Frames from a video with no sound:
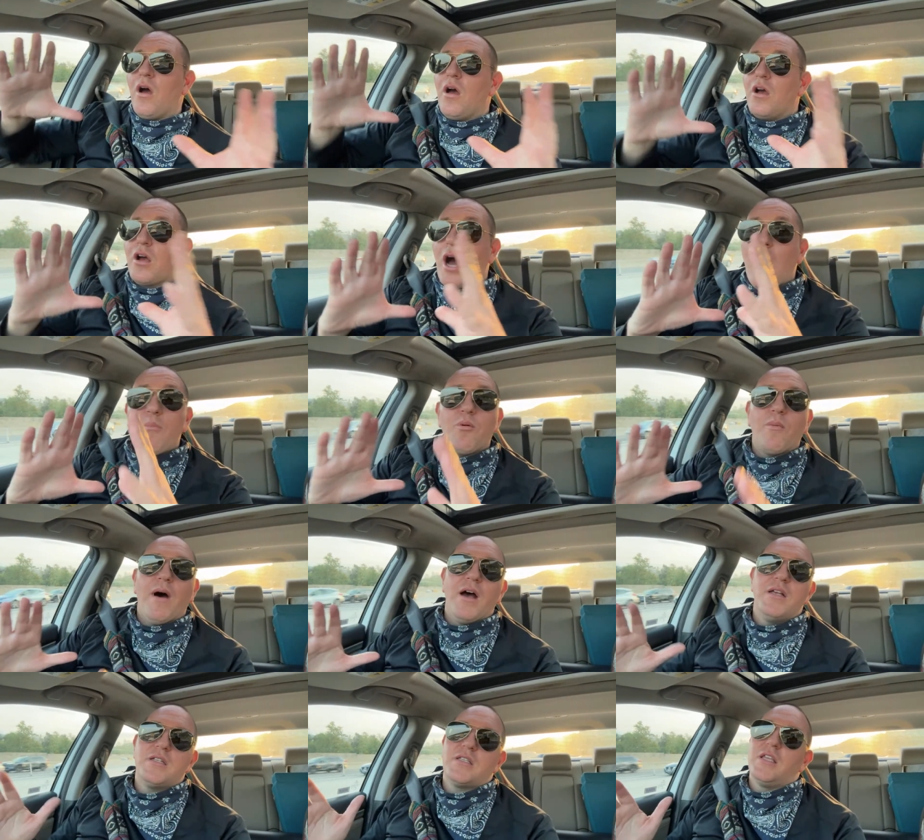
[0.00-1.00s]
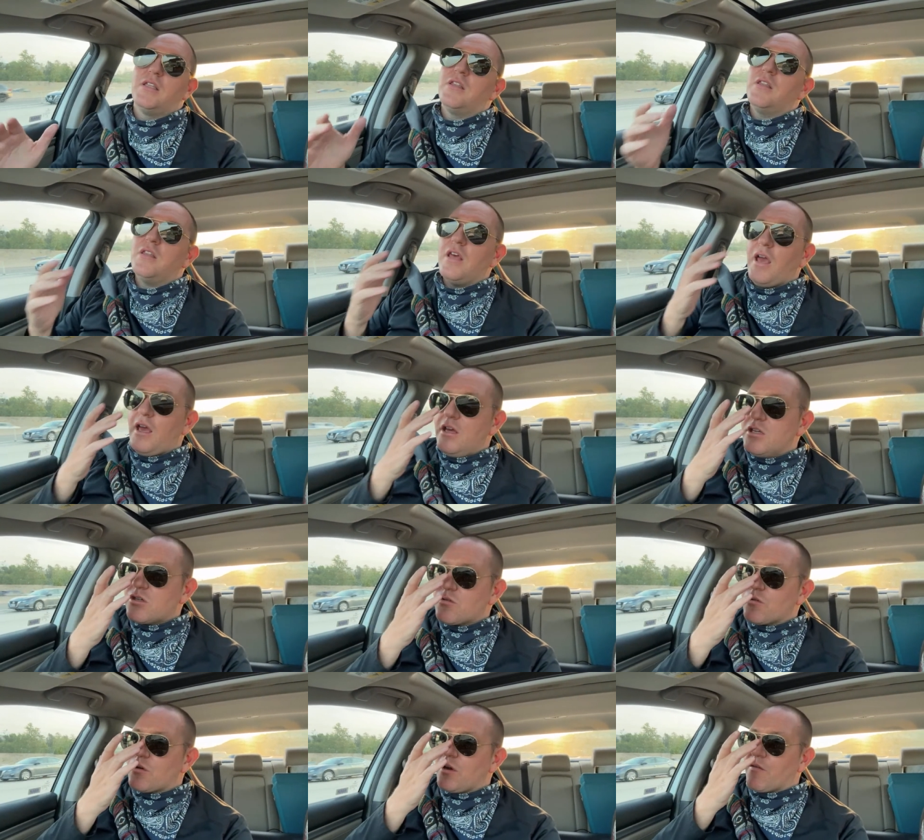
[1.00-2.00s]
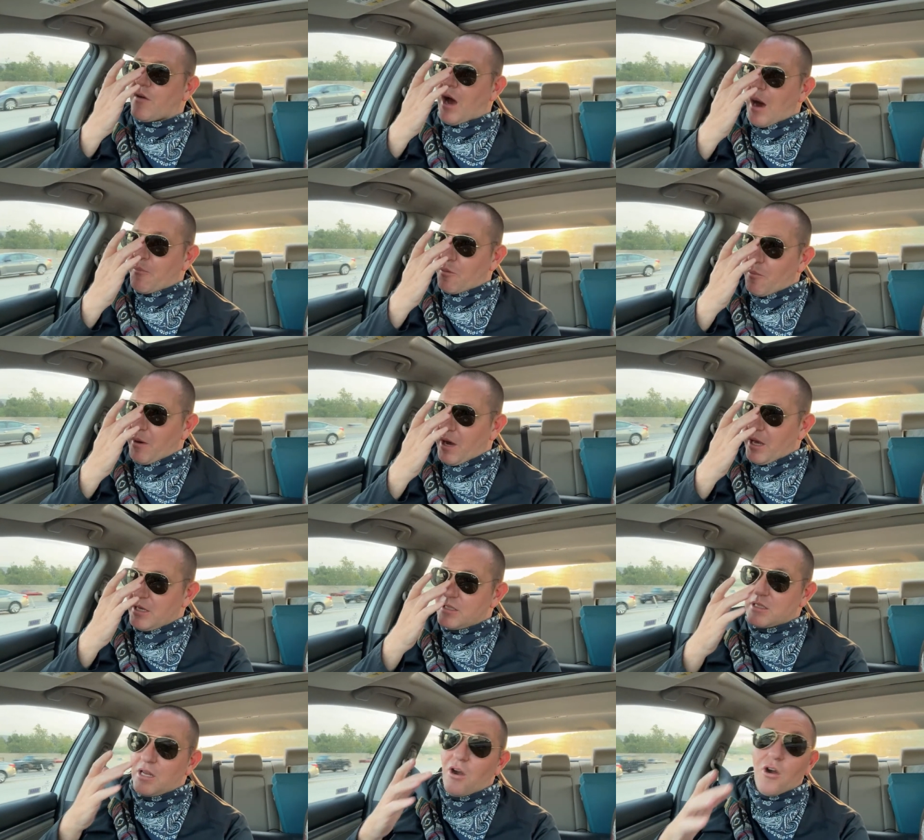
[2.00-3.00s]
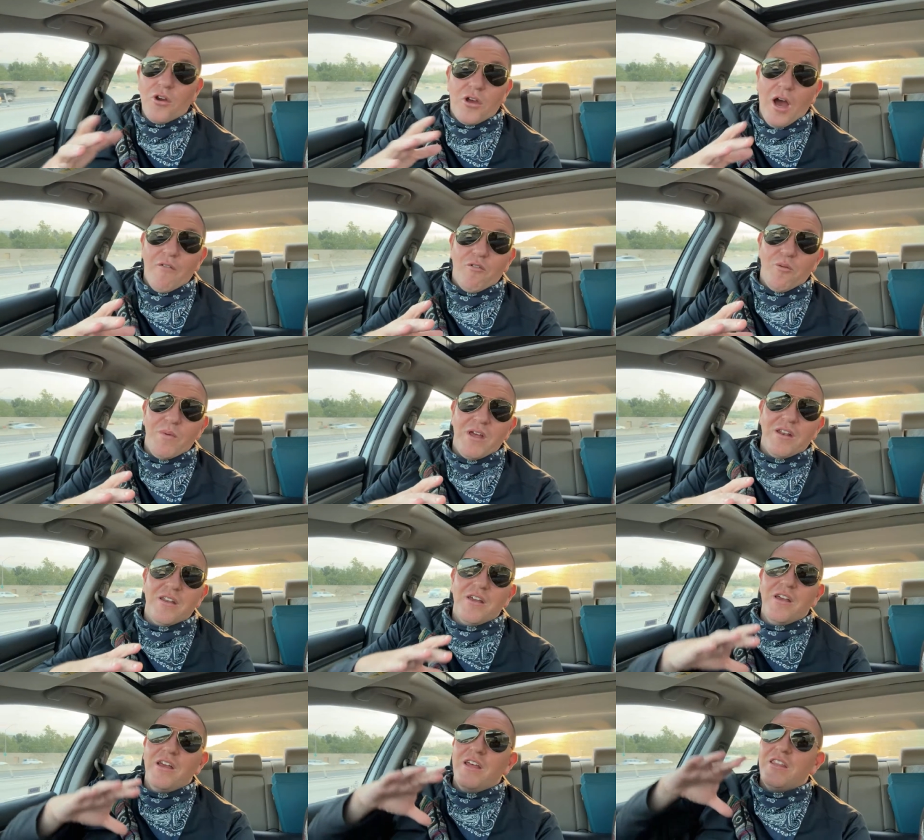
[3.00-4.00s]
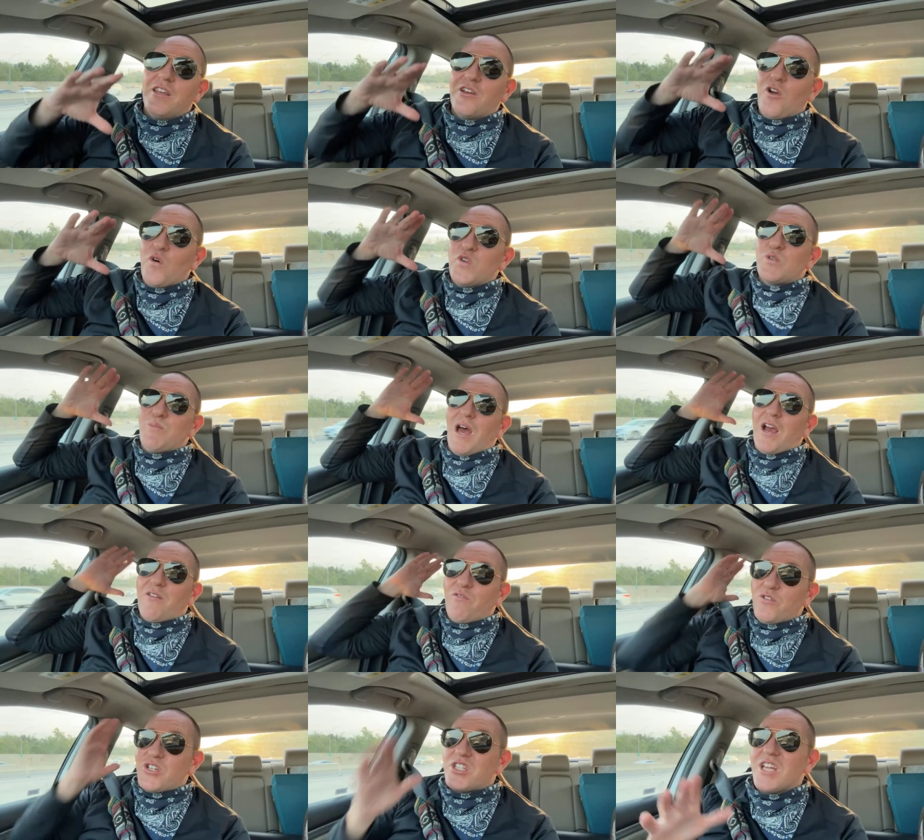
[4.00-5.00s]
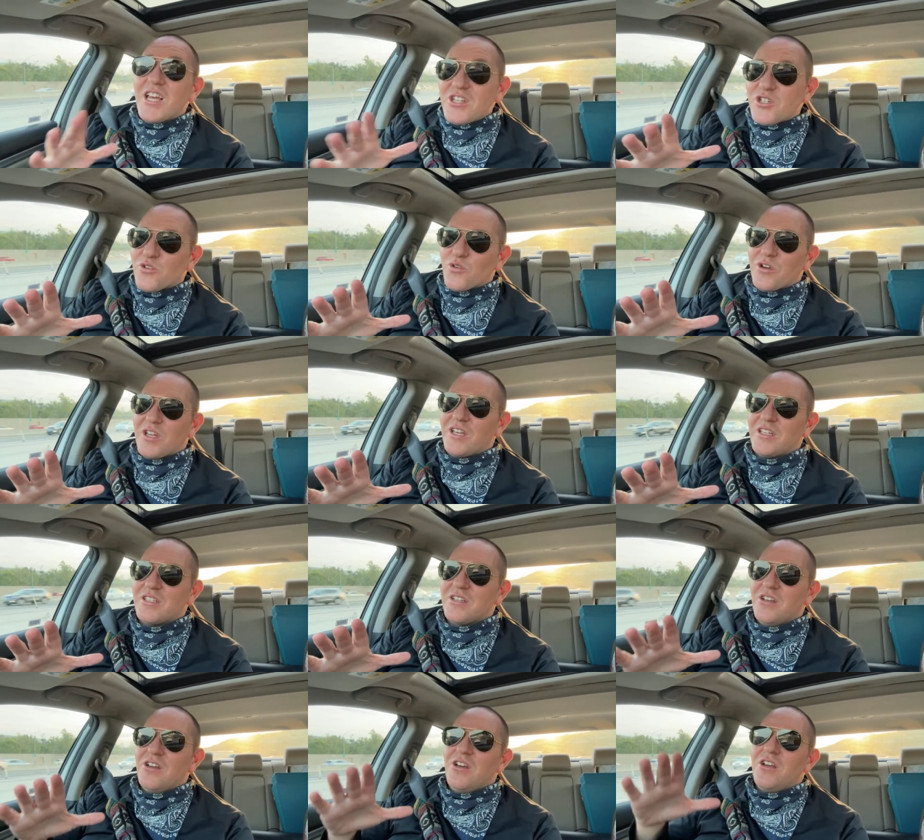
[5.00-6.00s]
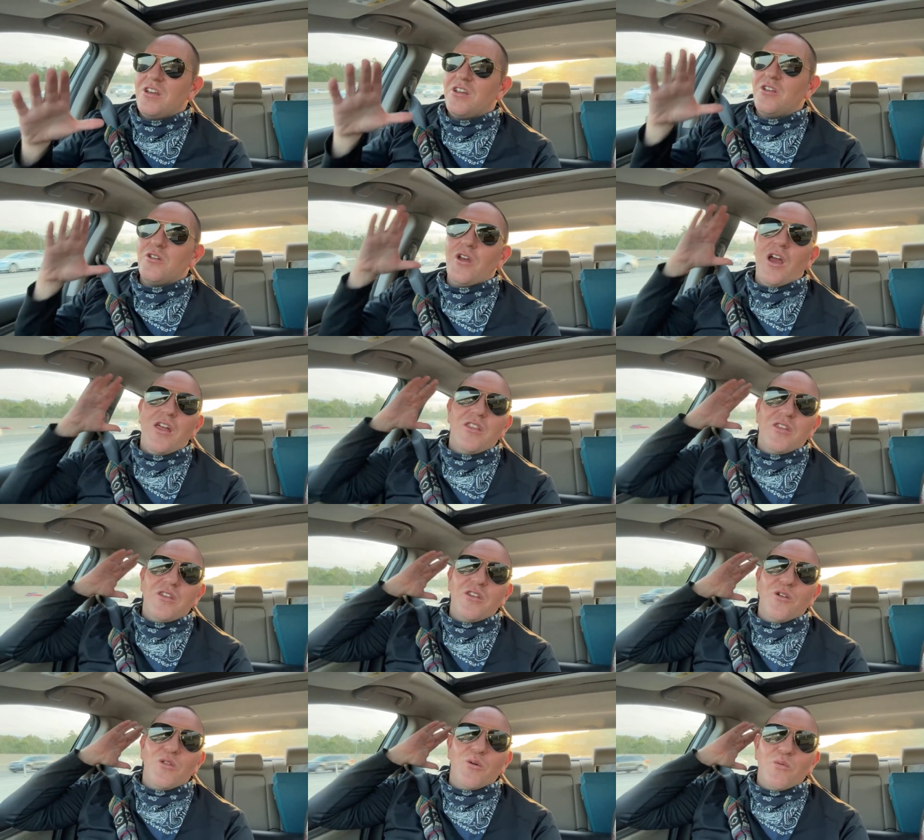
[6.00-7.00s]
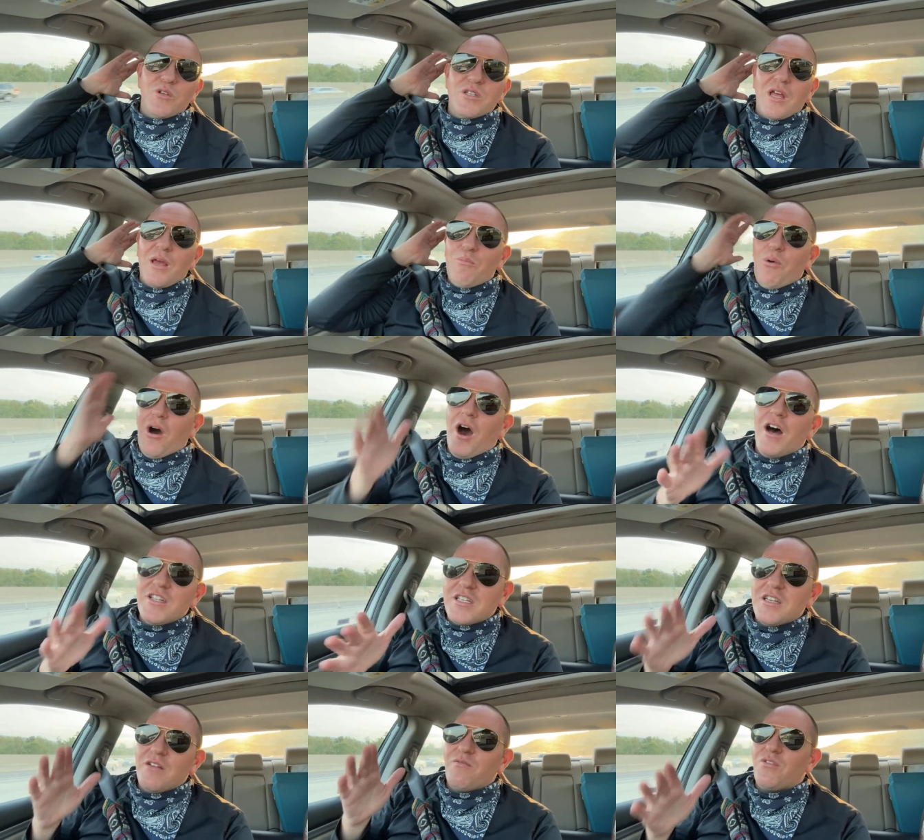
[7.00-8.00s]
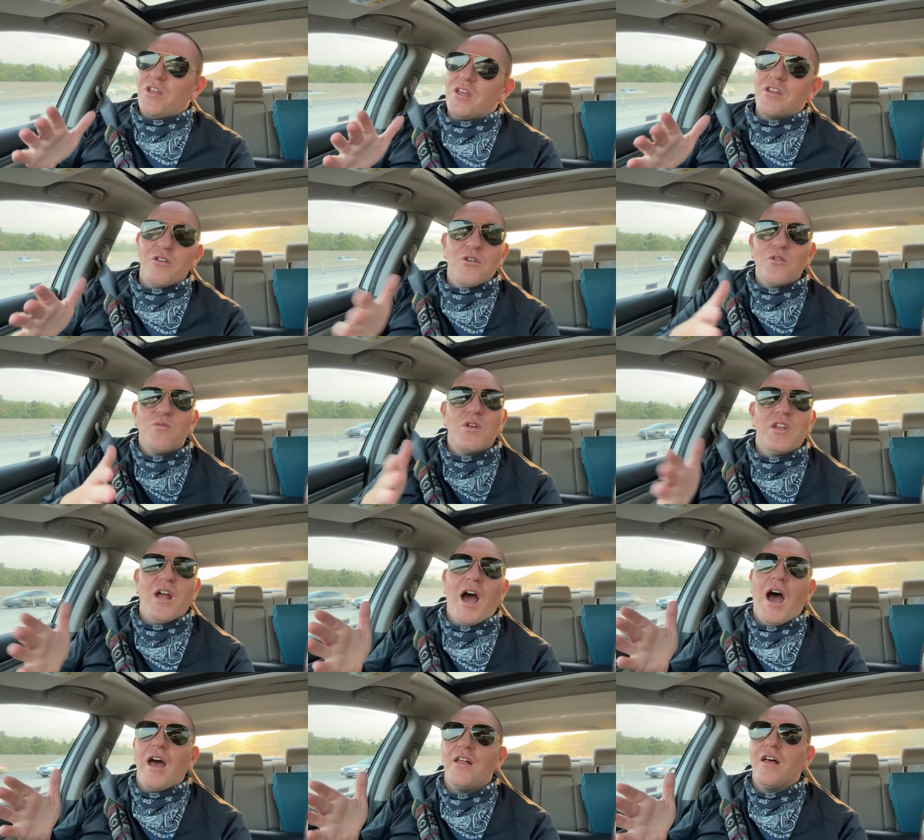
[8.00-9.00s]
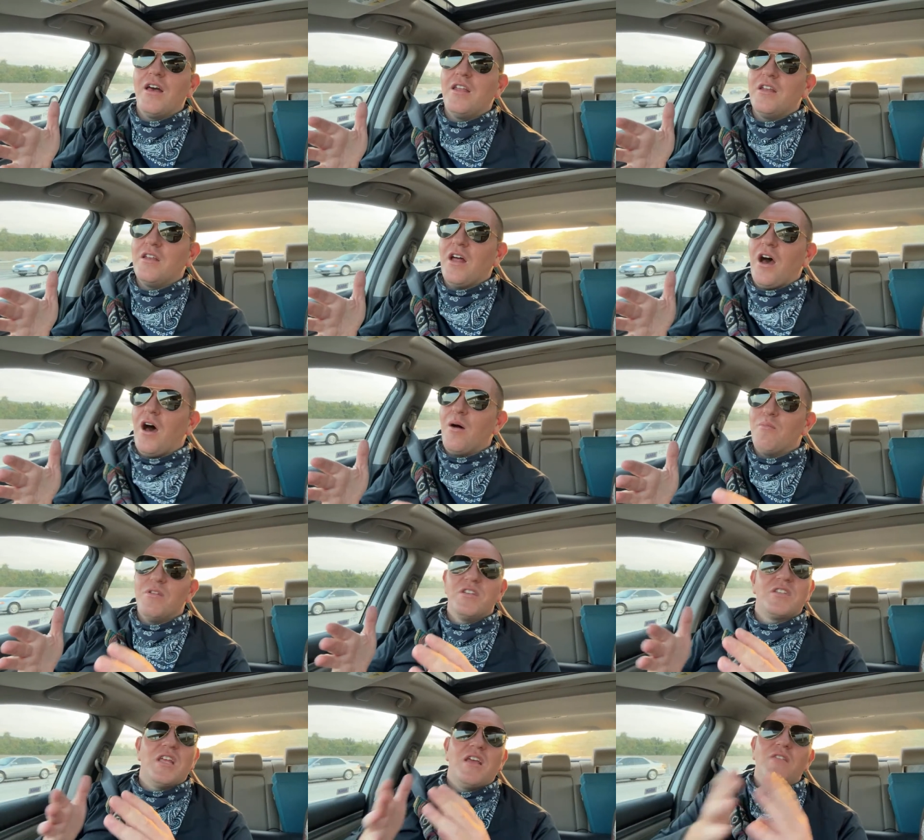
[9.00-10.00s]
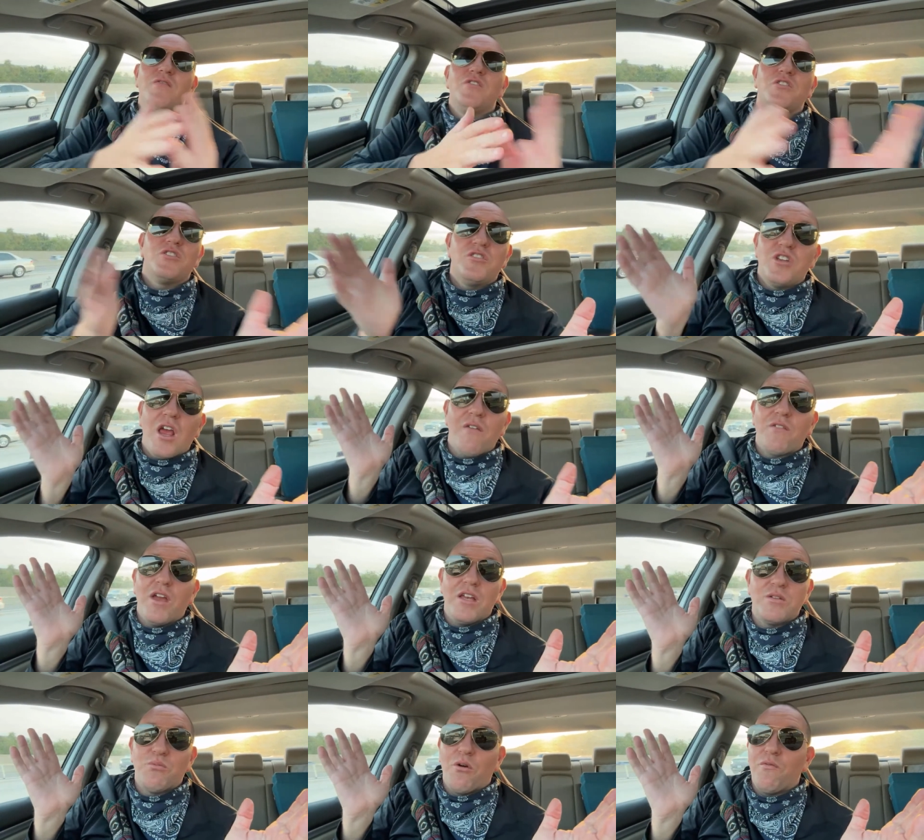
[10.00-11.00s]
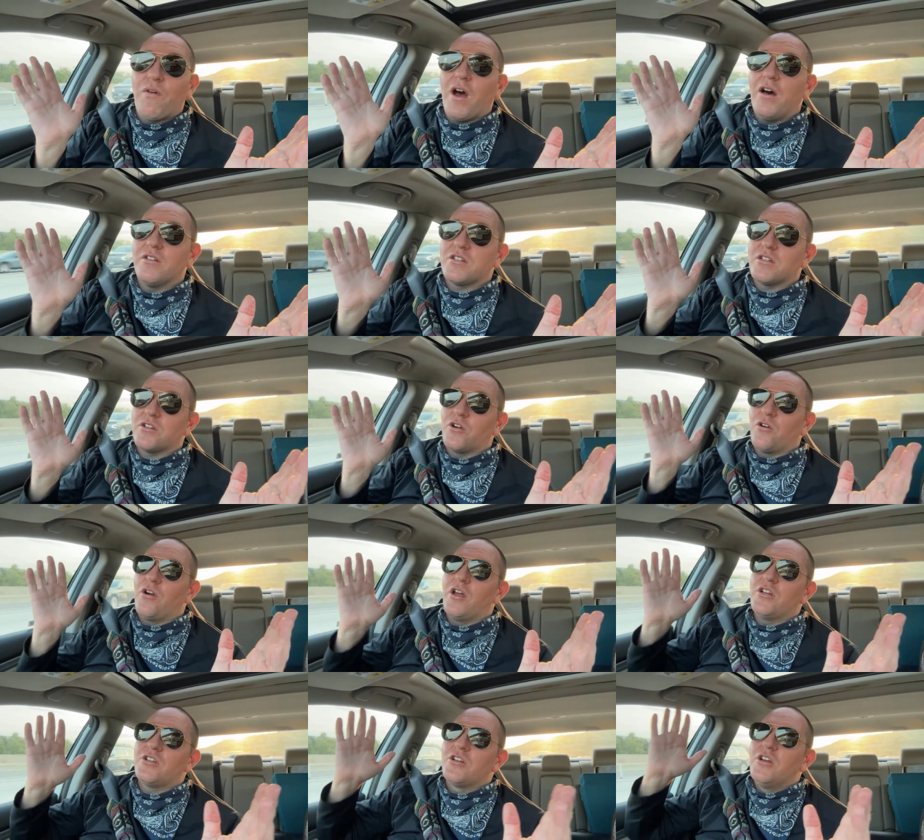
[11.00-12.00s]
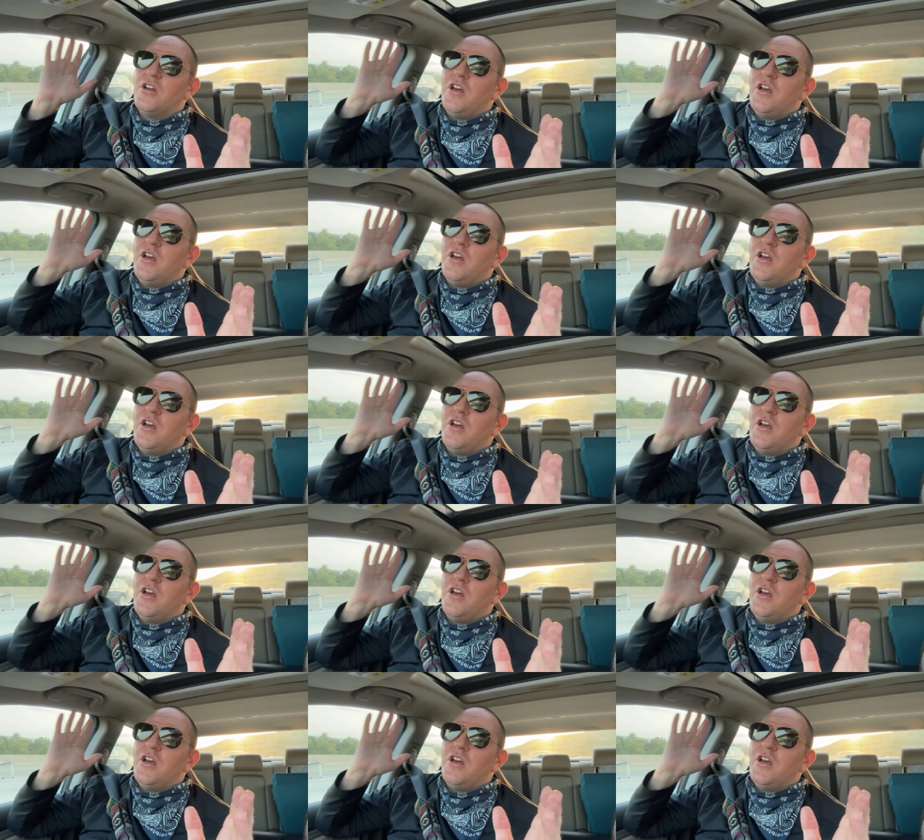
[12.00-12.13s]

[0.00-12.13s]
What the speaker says: compromise. The history of compromise in our government that goes back for centuries, that was a positive thing you can read highlighted in, say, JFK's Profiles in Courage.